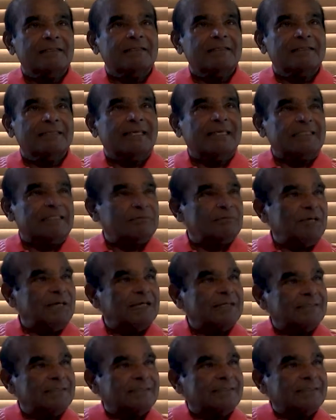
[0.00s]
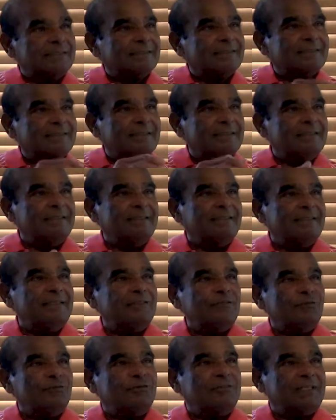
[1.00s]
things, because
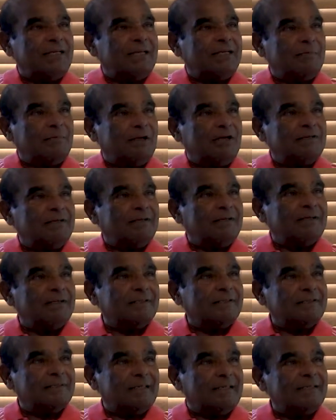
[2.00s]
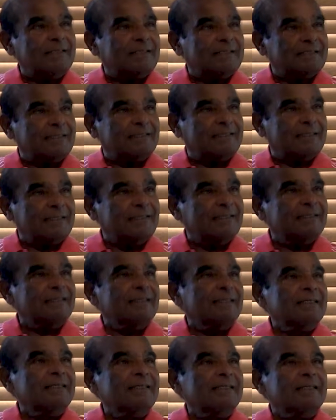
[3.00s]
you'd think about other things that
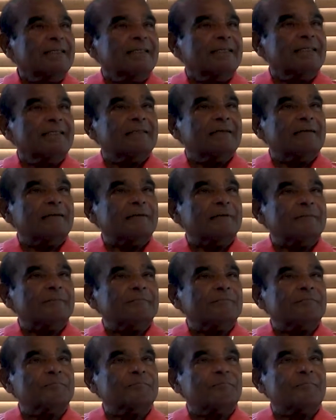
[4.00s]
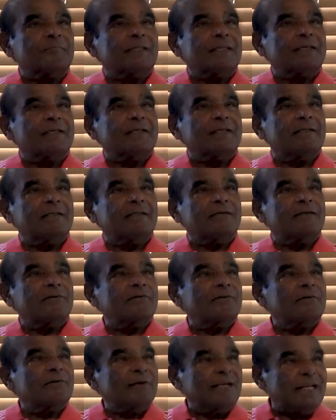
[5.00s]
are
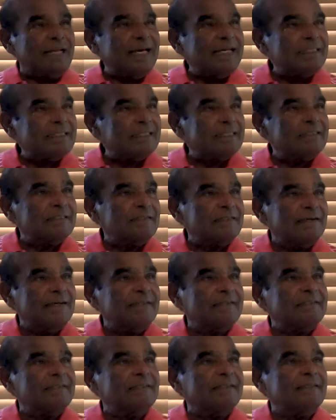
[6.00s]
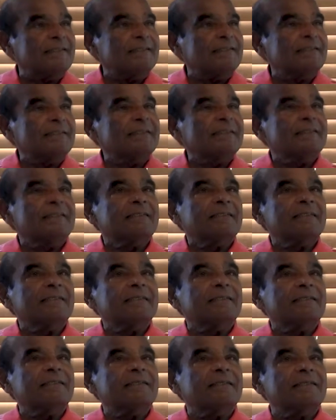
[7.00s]
related to it, and
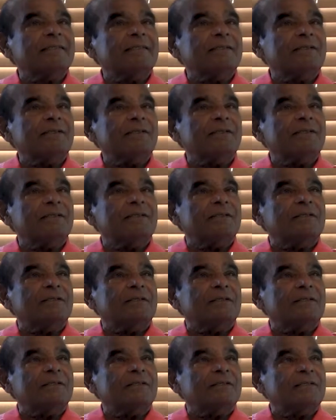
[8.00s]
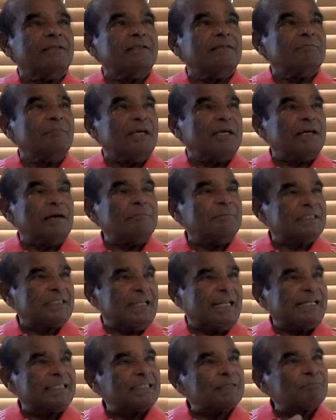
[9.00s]
it becomes
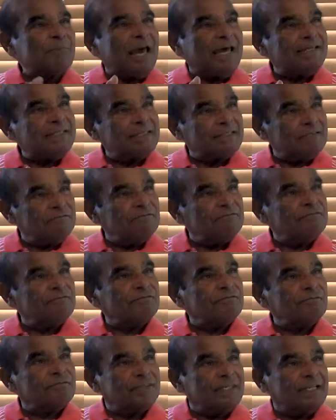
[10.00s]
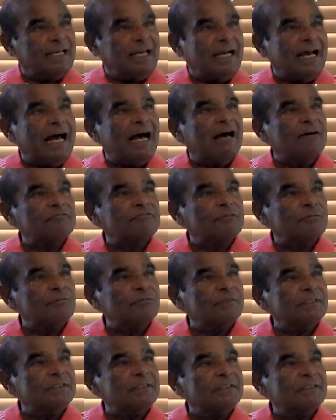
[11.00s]
an expansive thing
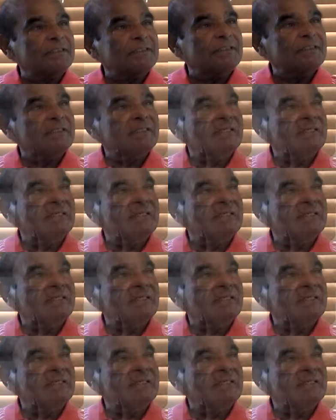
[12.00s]
afterwards.